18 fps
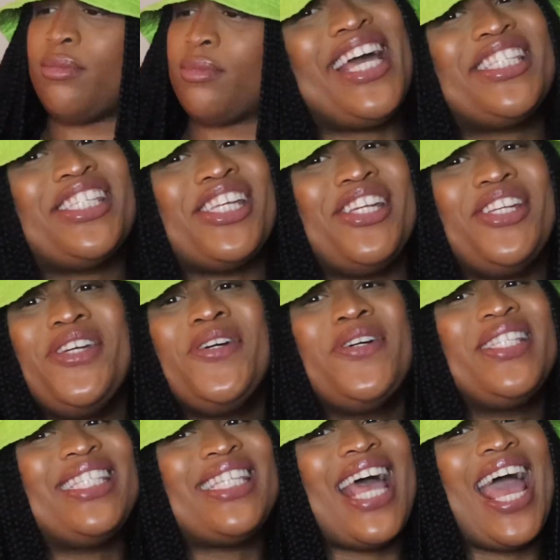It's a
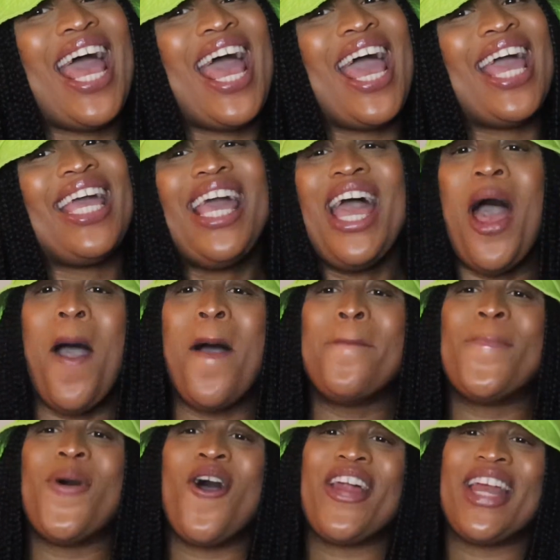new day,
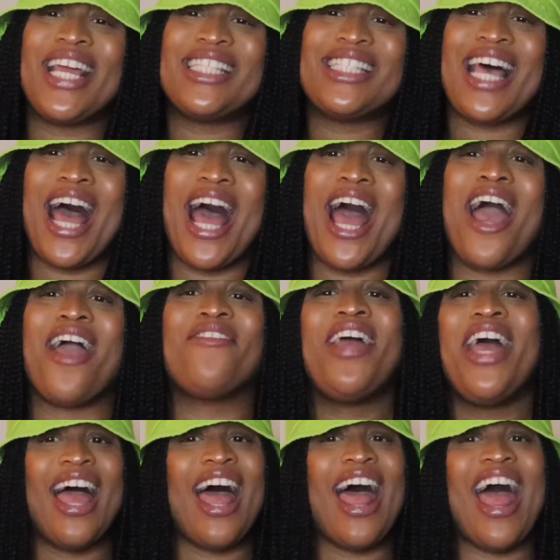morning time,